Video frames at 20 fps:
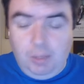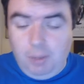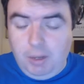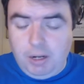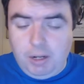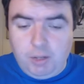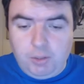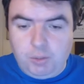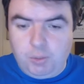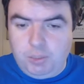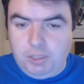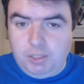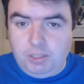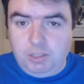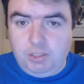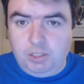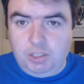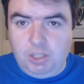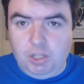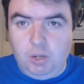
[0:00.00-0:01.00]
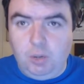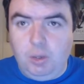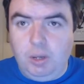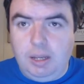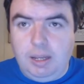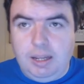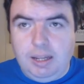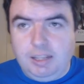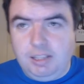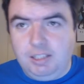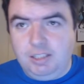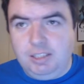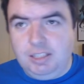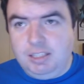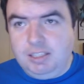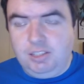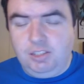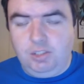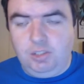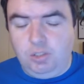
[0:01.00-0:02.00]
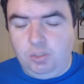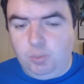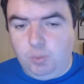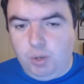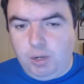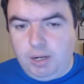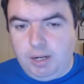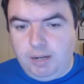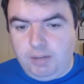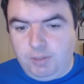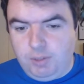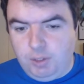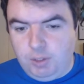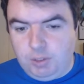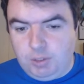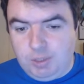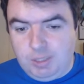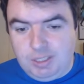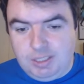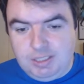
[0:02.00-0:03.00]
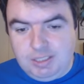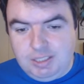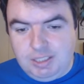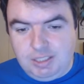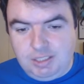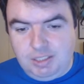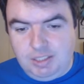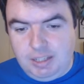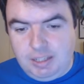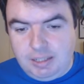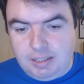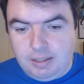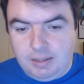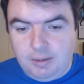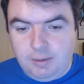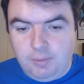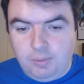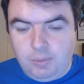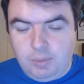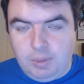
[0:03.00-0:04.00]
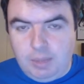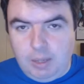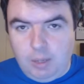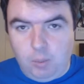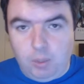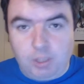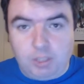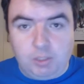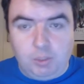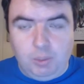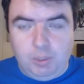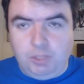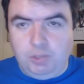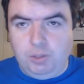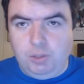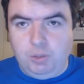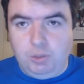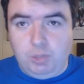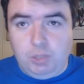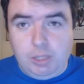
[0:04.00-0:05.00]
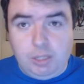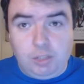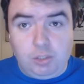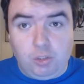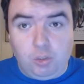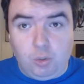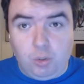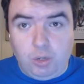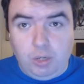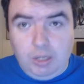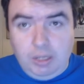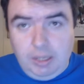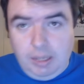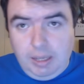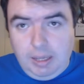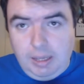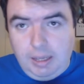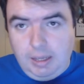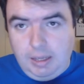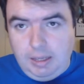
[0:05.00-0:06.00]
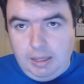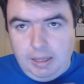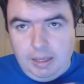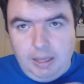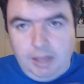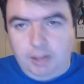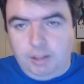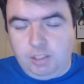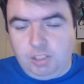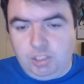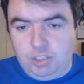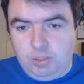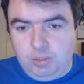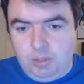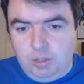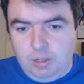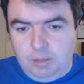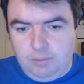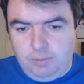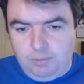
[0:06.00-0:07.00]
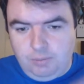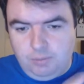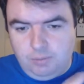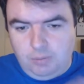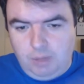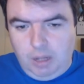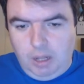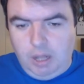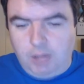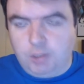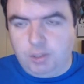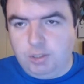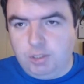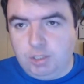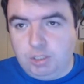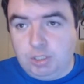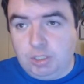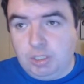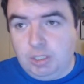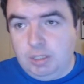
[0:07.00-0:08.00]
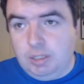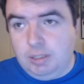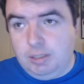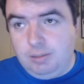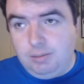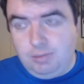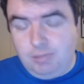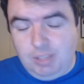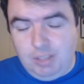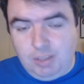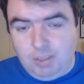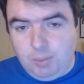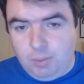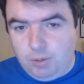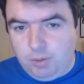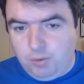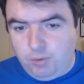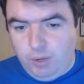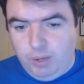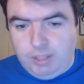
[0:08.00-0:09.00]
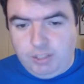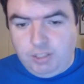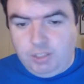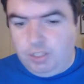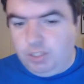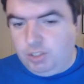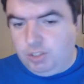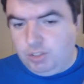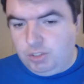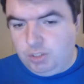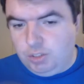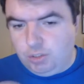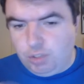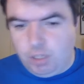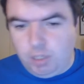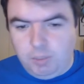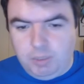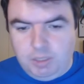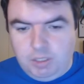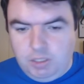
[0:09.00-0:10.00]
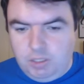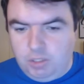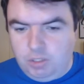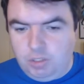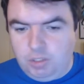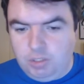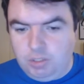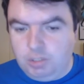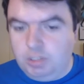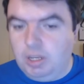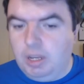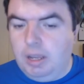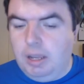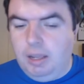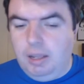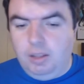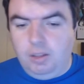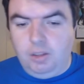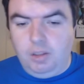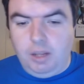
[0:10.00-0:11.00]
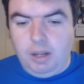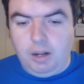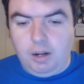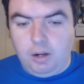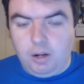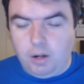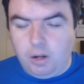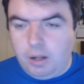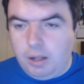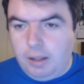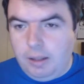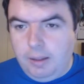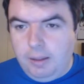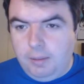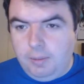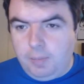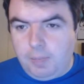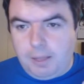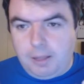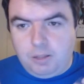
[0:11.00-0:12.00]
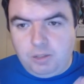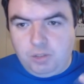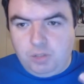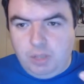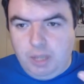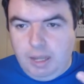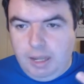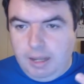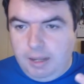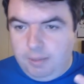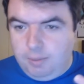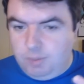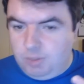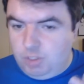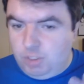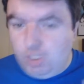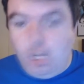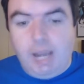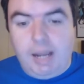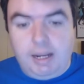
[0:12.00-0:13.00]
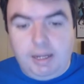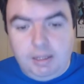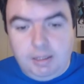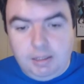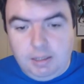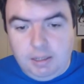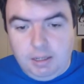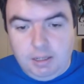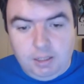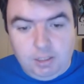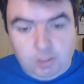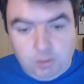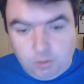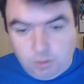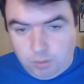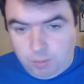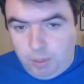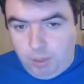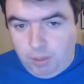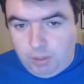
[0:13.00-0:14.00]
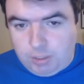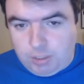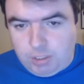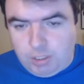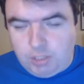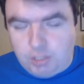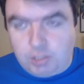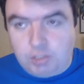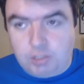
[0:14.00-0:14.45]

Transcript: among other reasons, so it's just easy to work off those existing networks, the ones you use to get your English authors give them their French editions, their German editions, their um, Czech editions, or Polish